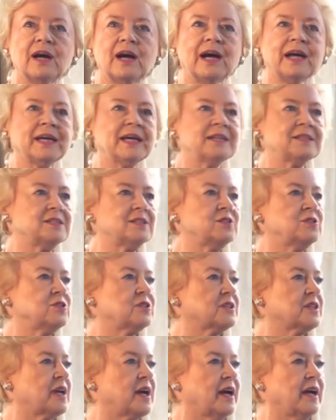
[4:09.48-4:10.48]
I guess it
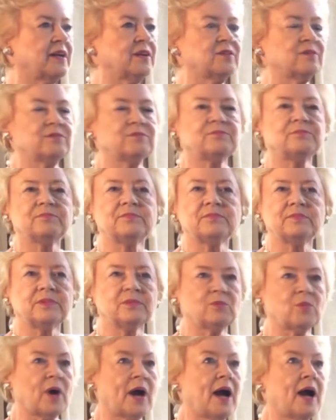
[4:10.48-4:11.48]
just kind of,
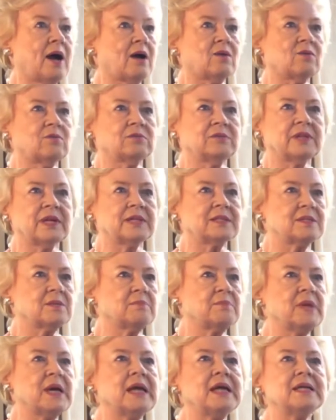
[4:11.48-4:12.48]
wow, that's
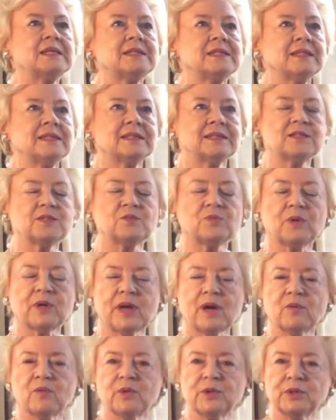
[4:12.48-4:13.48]
amazing. This is what
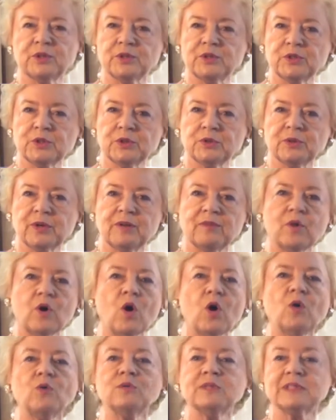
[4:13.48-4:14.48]
I want to do. I've
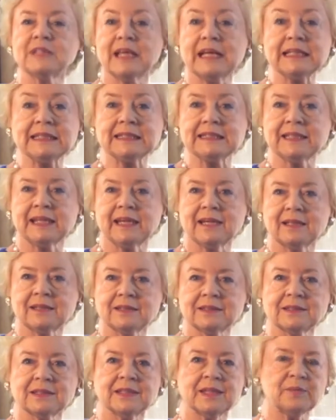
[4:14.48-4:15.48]
always liked
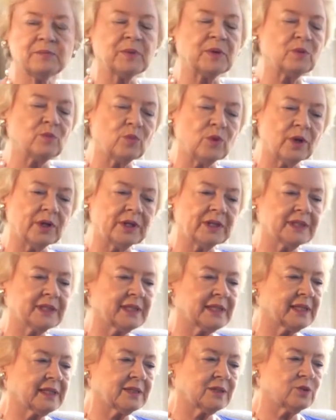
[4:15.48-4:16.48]
sales and have been wanting
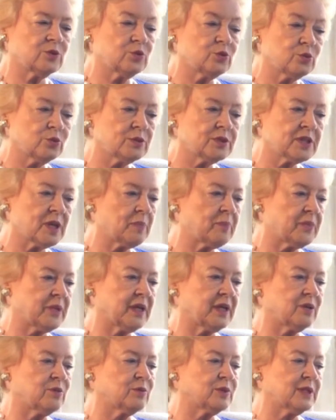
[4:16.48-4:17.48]
to do
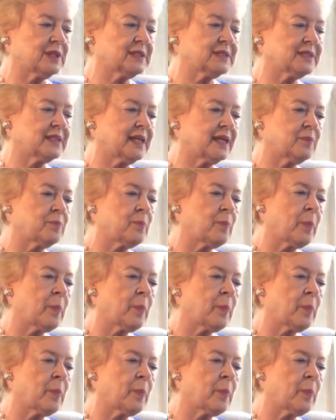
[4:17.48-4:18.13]
something in real estate.